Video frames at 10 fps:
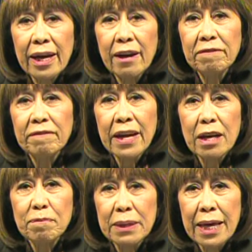
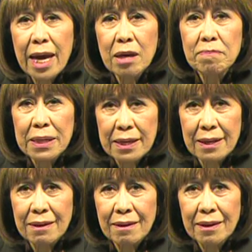
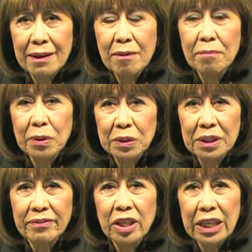FABAB
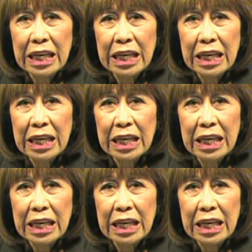Burnsville,